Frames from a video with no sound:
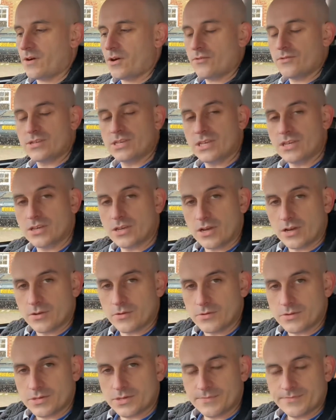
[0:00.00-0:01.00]
as it
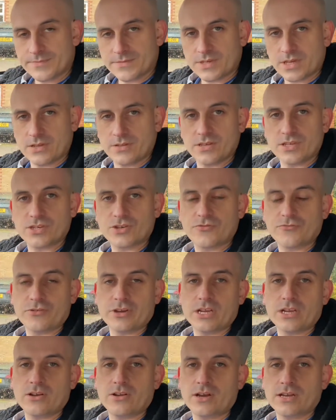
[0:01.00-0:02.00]
goes, so this
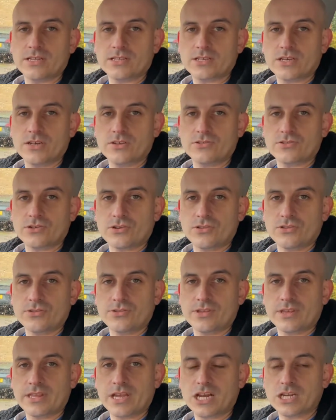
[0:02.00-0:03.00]
green light turns on
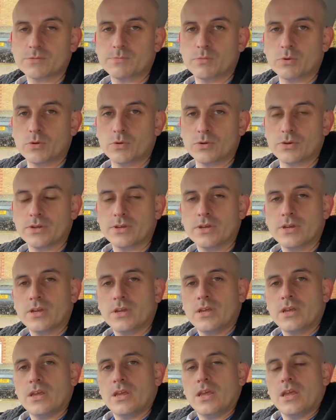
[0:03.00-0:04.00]
the dashboard,
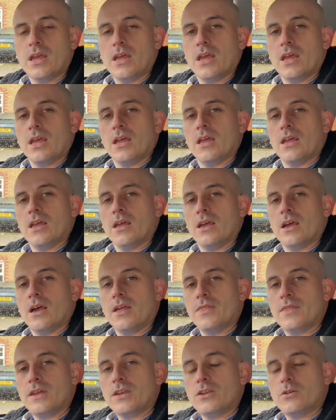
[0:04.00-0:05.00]

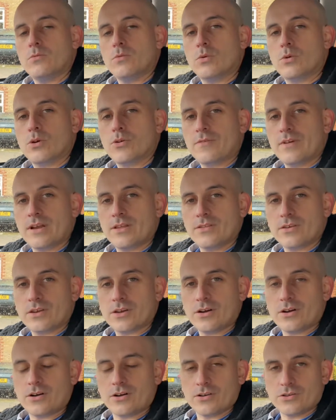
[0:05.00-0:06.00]
and then you walk around the
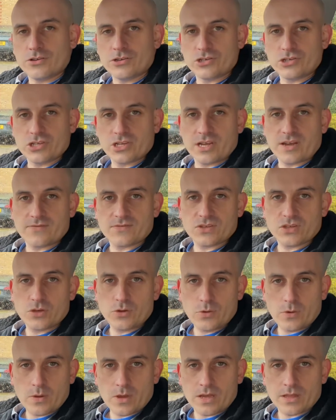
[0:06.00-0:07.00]
car. You should have
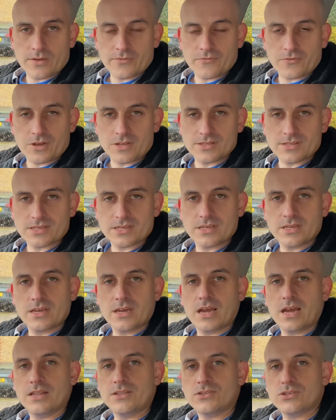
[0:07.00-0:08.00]
2 at the front
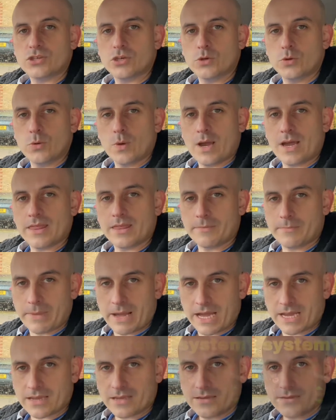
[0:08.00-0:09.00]
and 2 at the
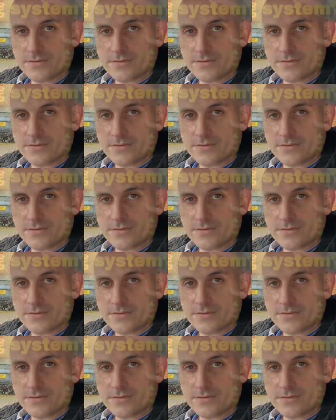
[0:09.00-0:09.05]
back.